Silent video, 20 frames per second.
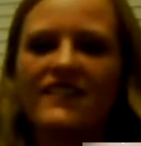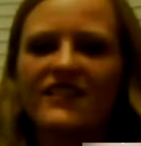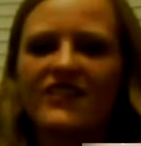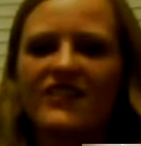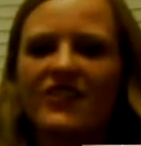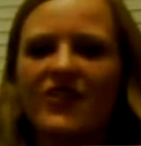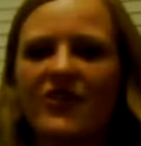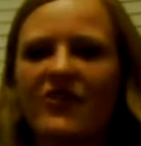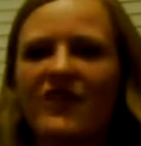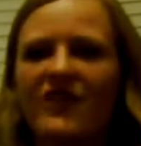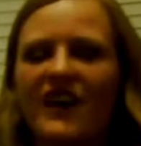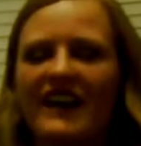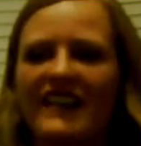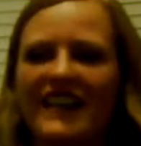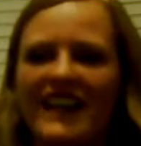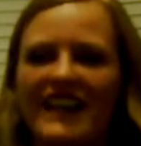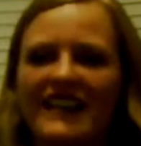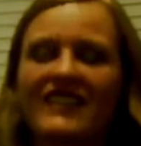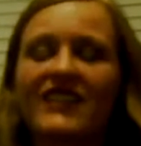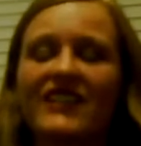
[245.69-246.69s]
So
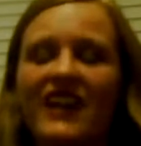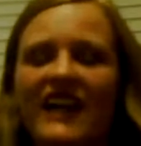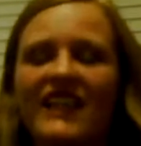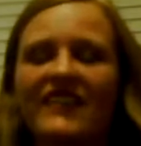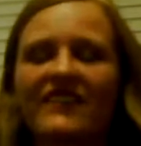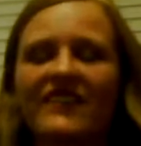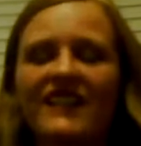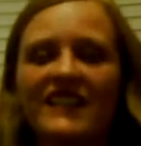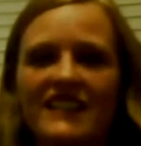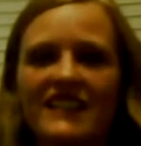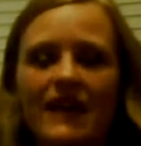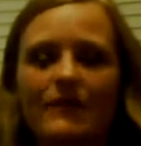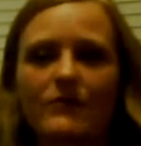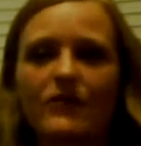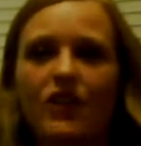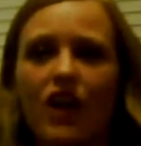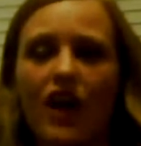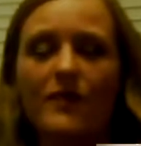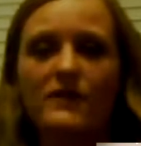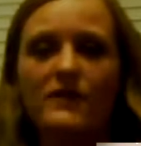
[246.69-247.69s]
again, it's kind of an
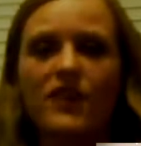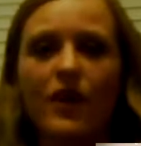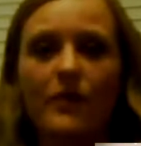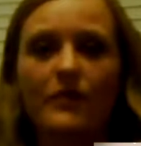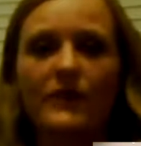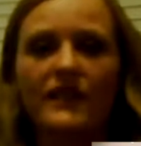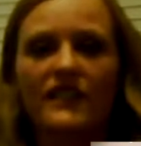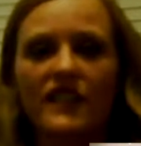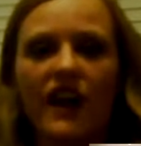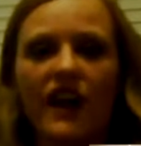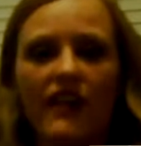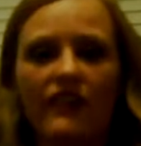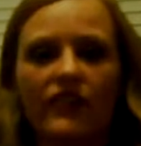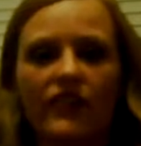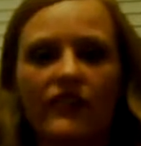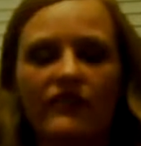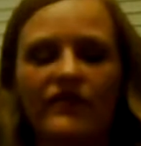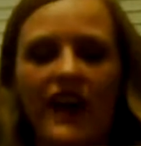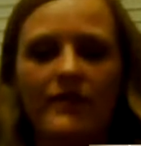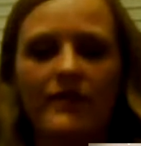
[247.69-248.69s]
in-depth topic to cover
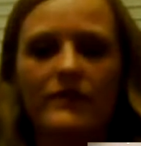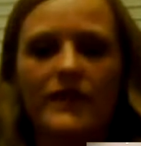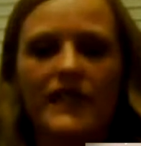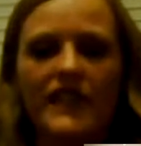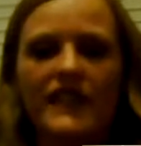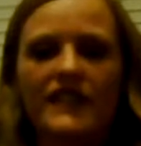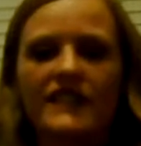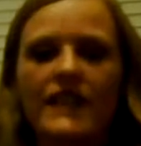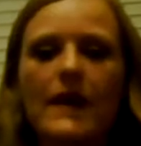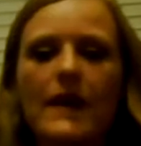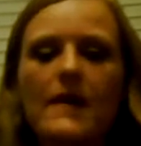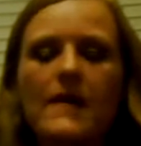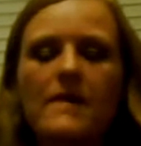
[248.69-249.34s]
in 5 minutes,